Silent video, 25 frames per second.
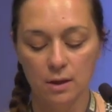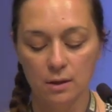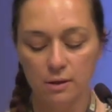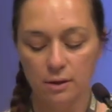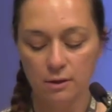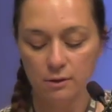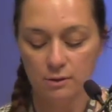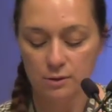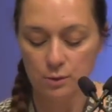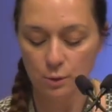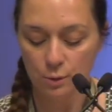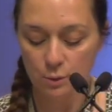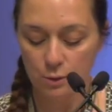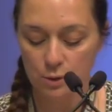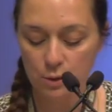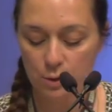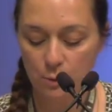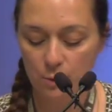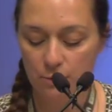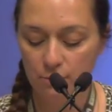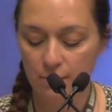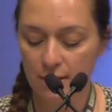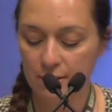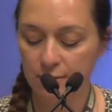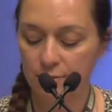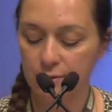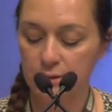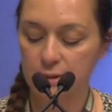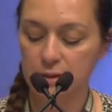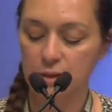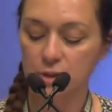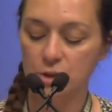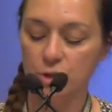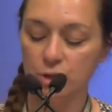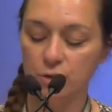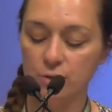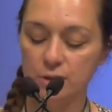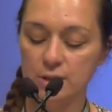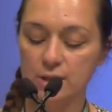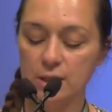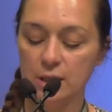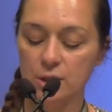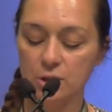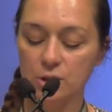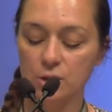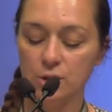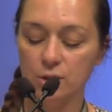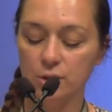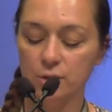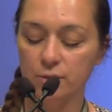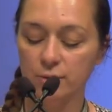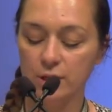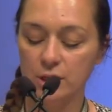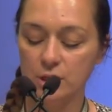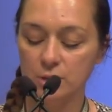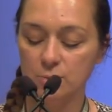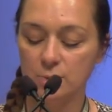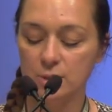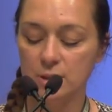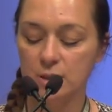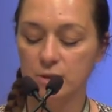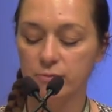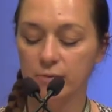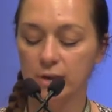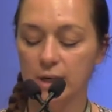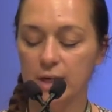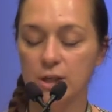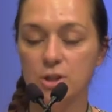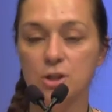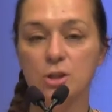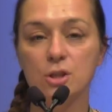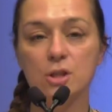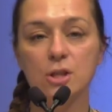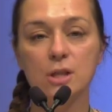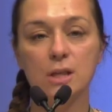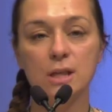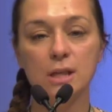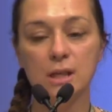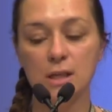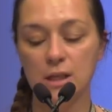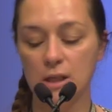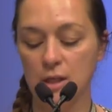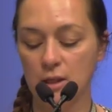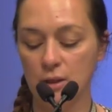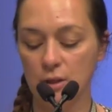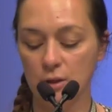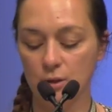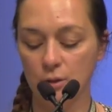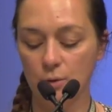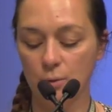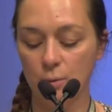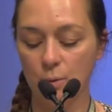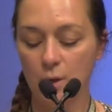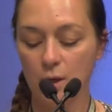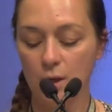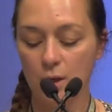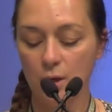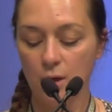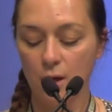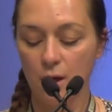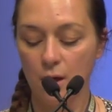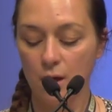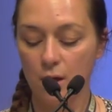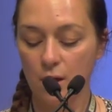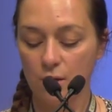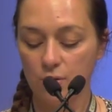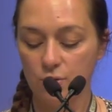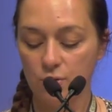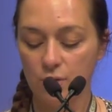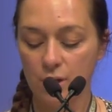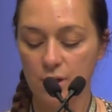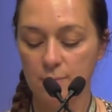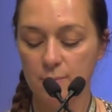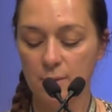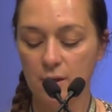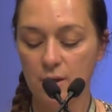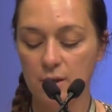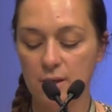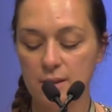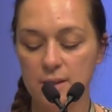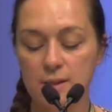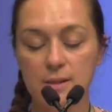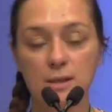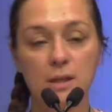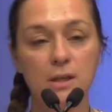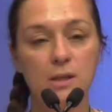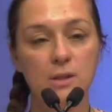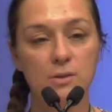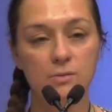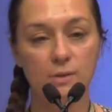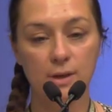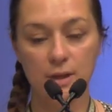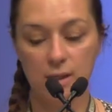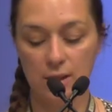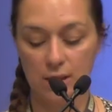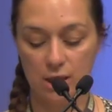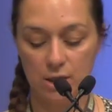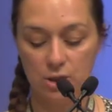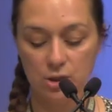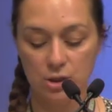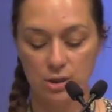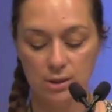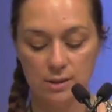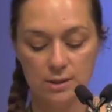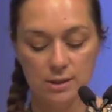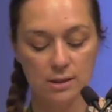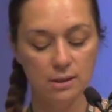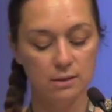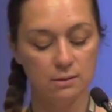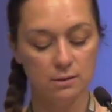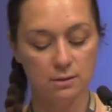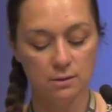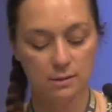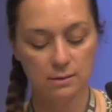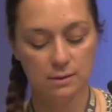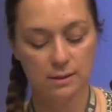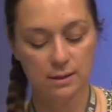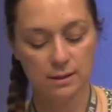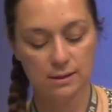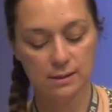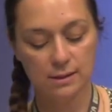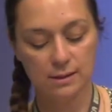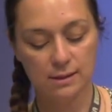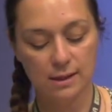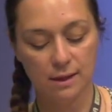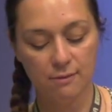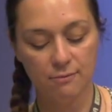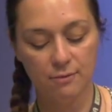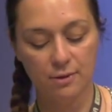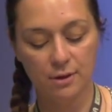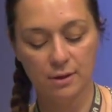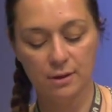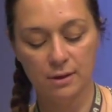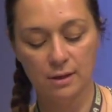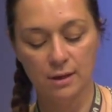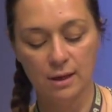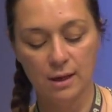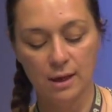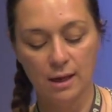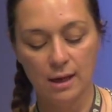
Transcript: There is also a reference to jurisdictional arrangements in relation to the EU trademark and designs regulations in Article 67.